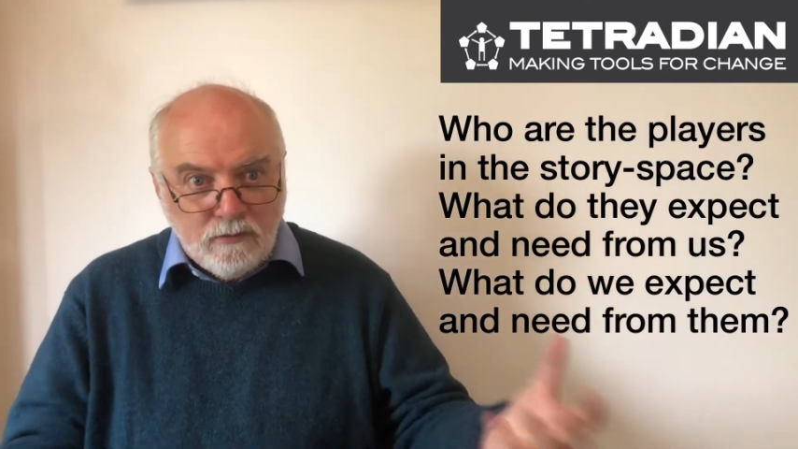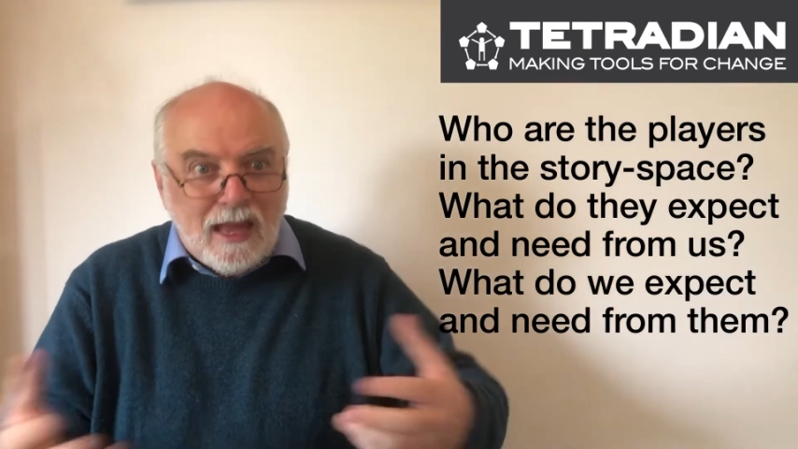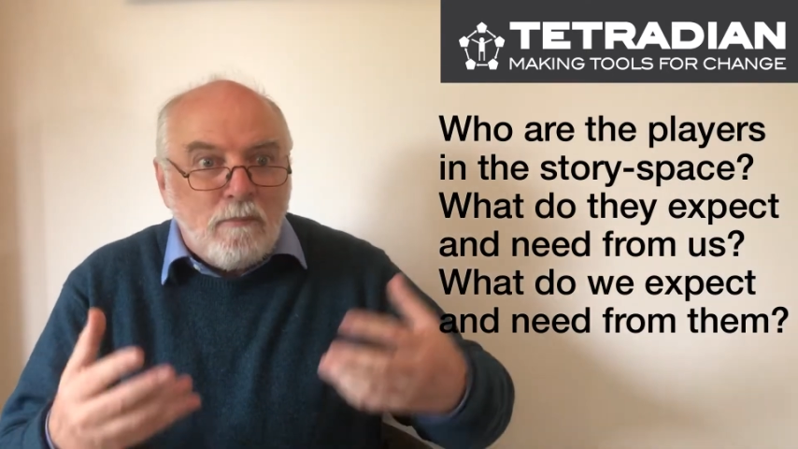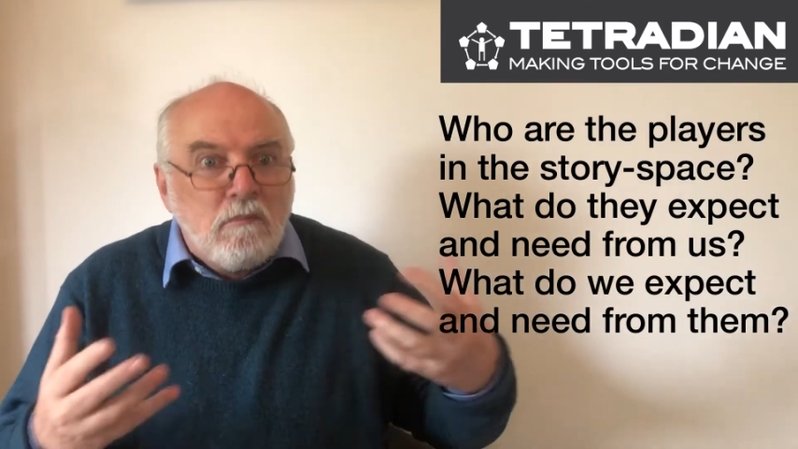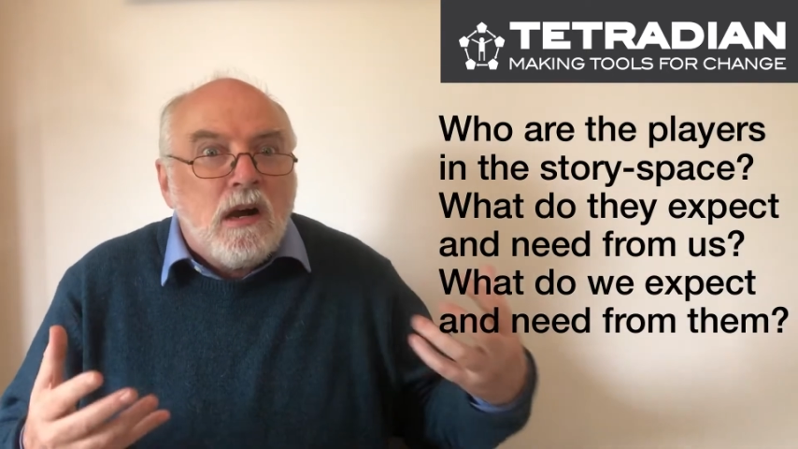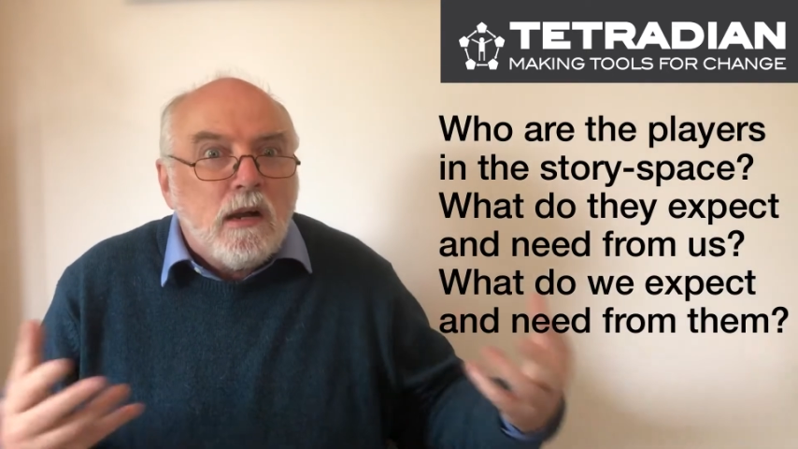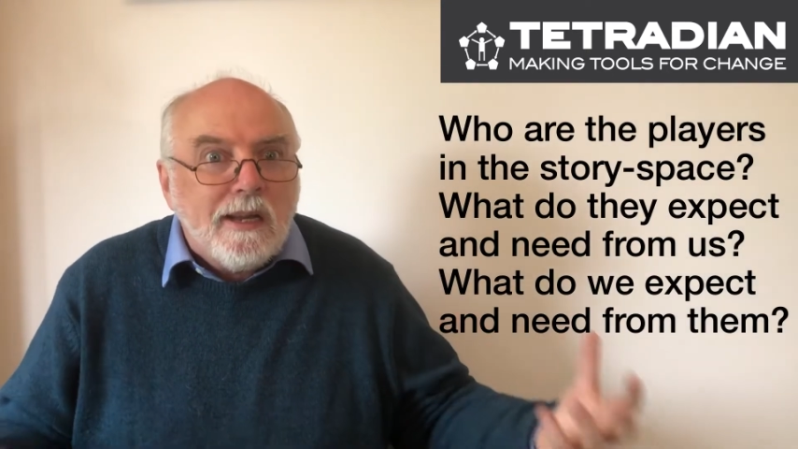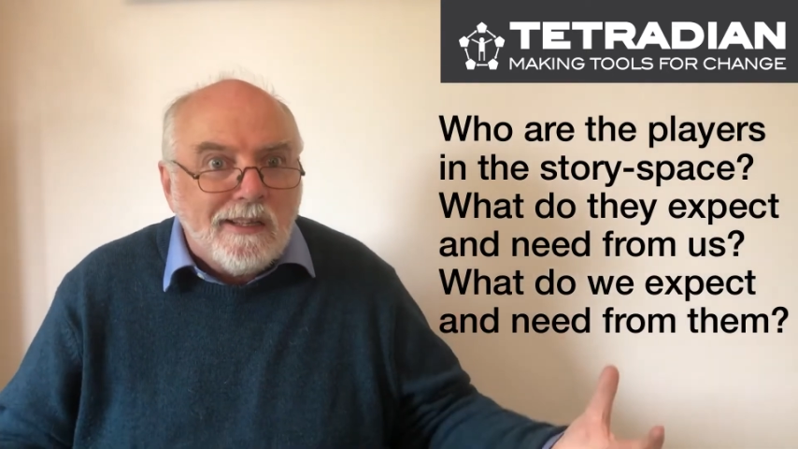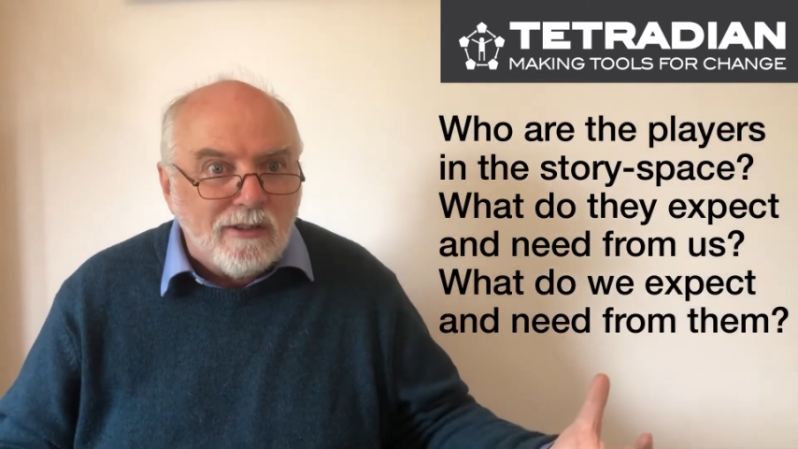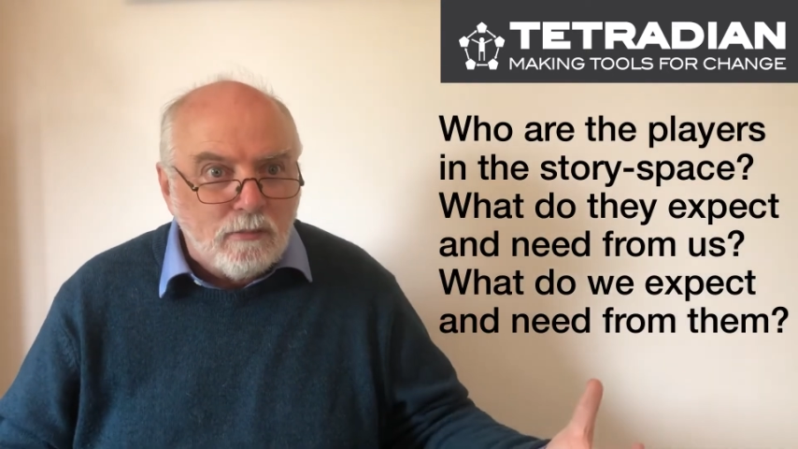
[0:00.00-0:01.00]
that
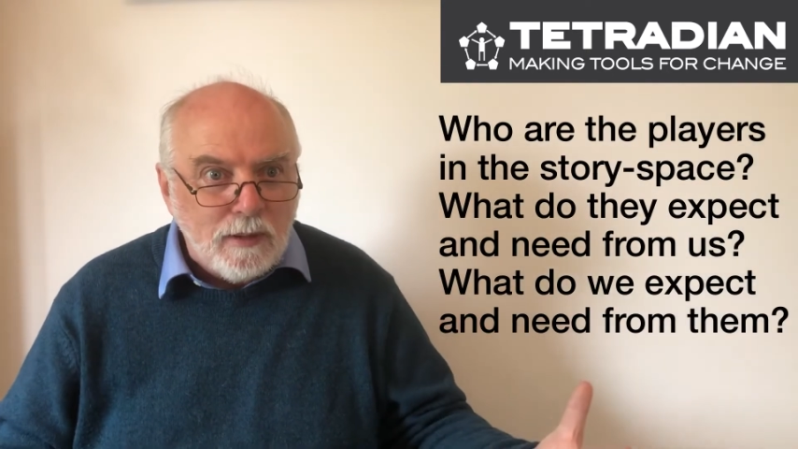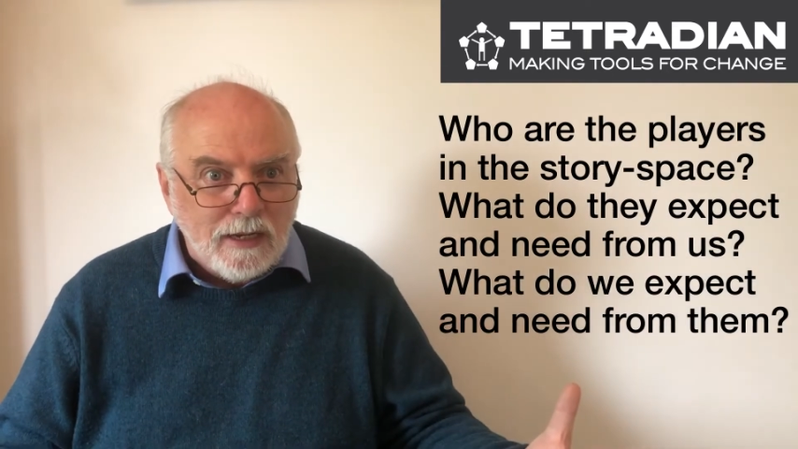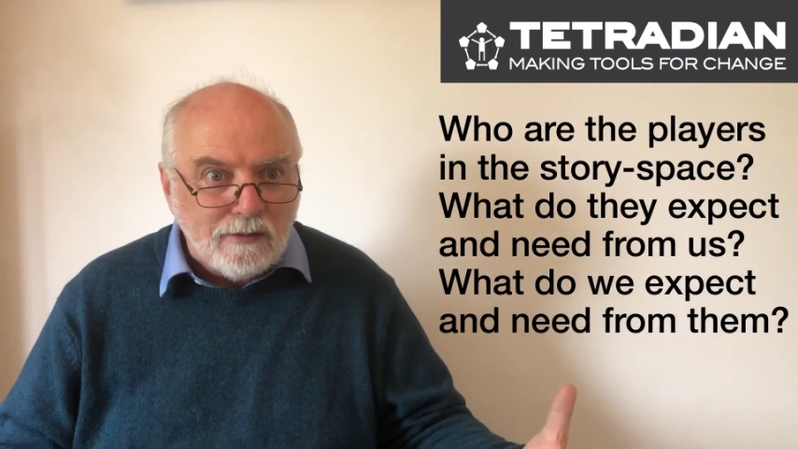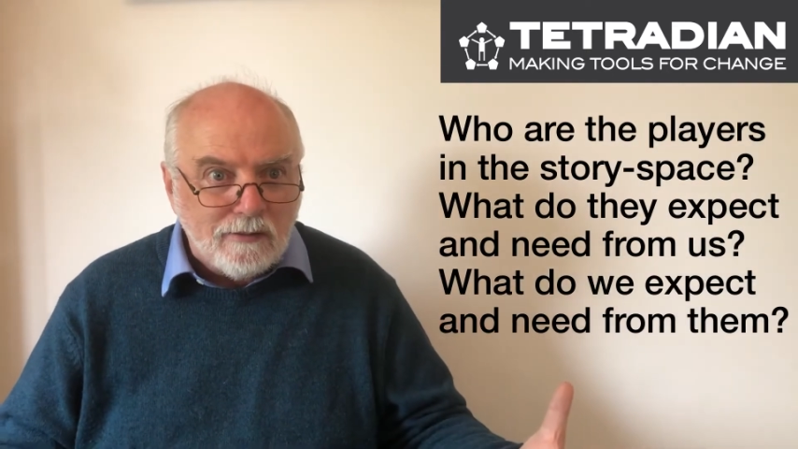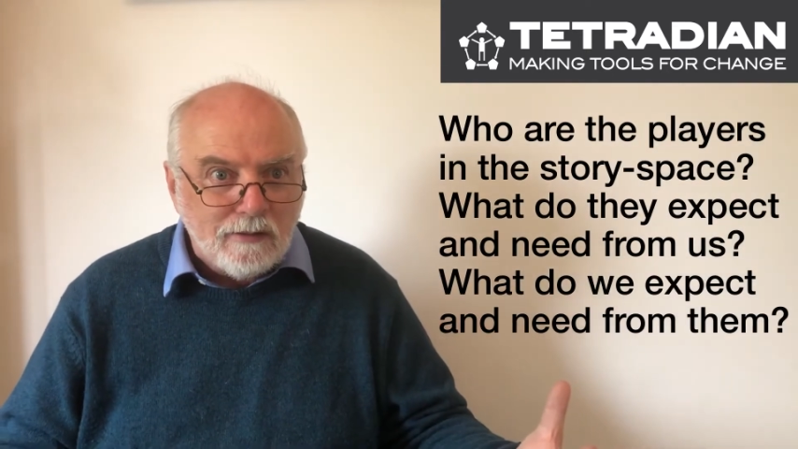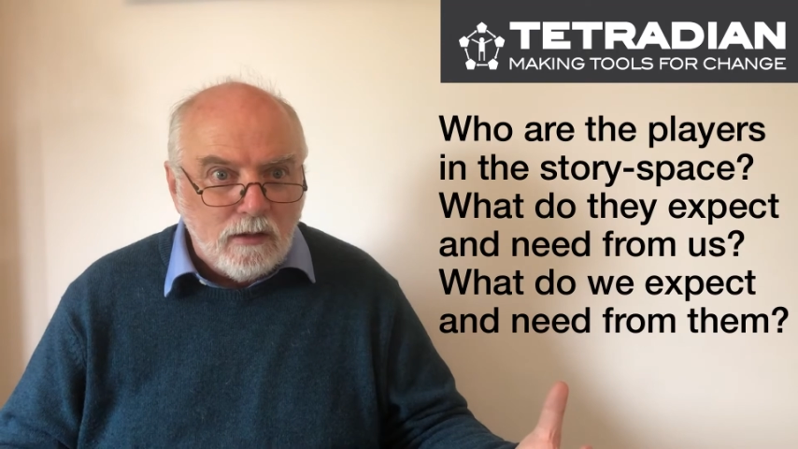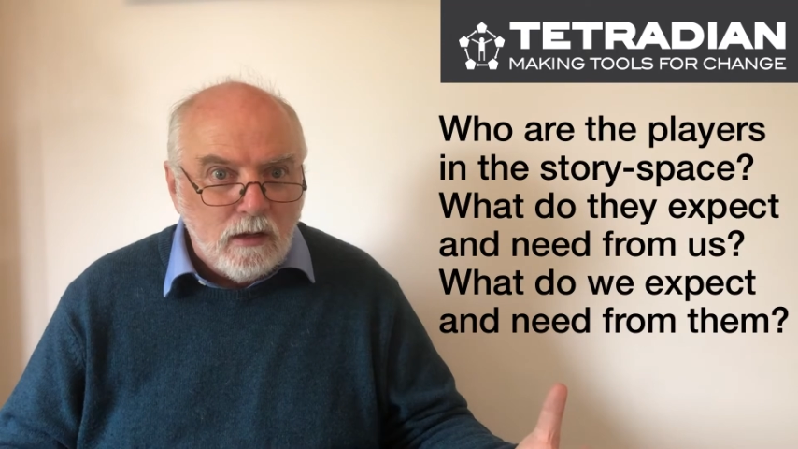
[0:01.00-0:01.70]
market space.